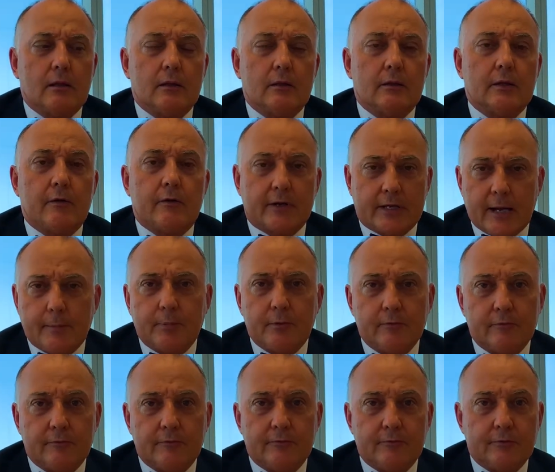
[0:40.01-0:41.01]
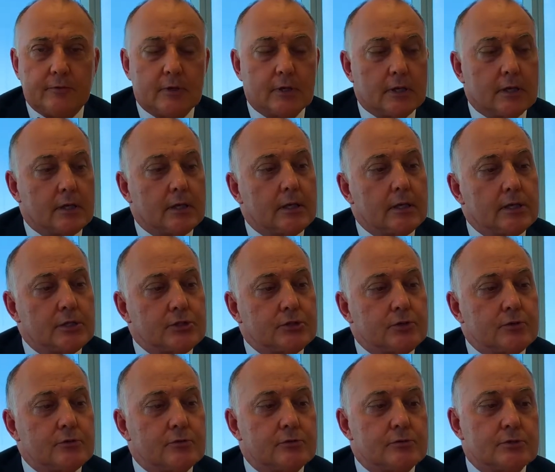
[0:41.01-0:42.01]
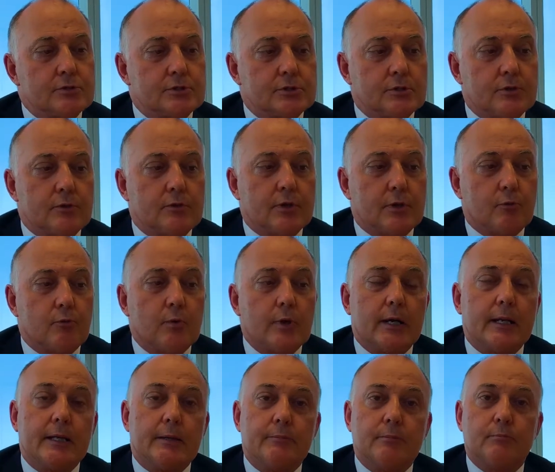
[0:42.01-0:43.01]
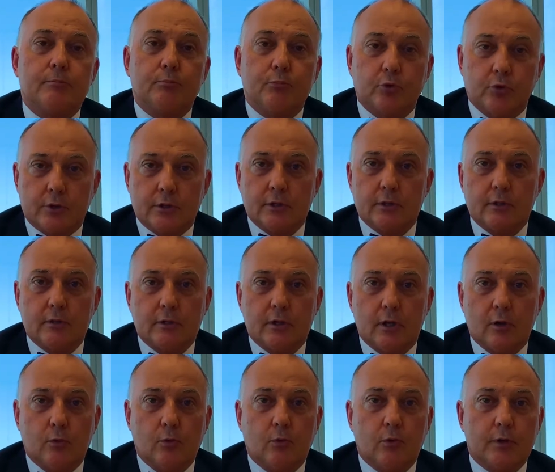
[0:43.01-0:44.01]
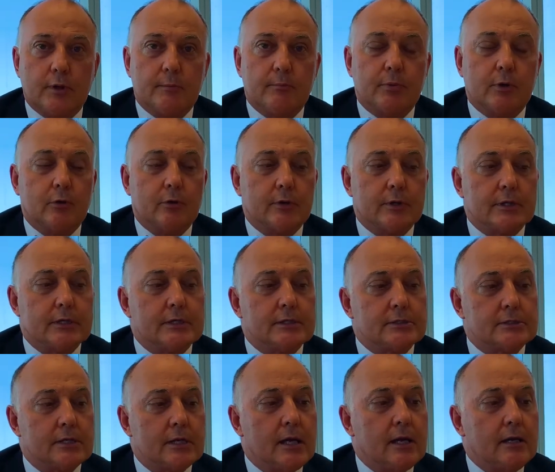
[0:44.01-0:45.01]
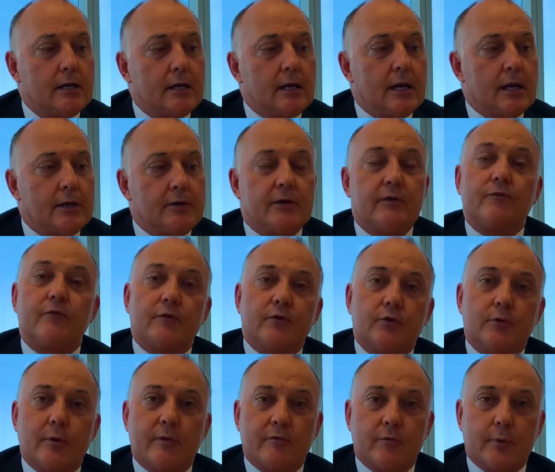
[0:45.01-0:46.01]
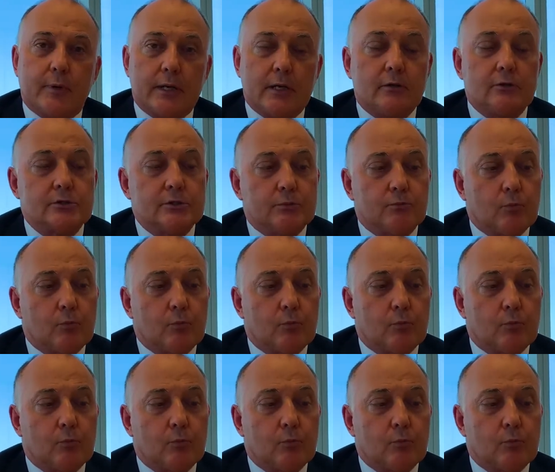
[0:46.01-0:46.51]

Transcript: There are a couple of issues that really put award employees different to everyone else.